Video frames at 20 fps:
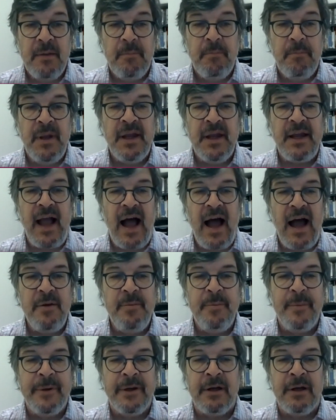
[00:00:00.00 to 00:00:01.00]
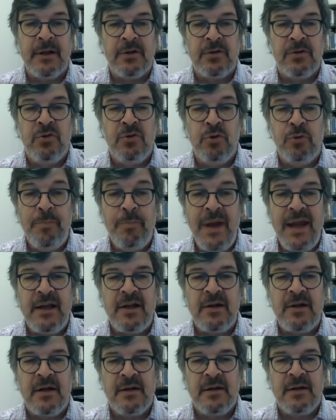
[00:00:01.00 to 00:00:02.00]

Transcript: Being able to make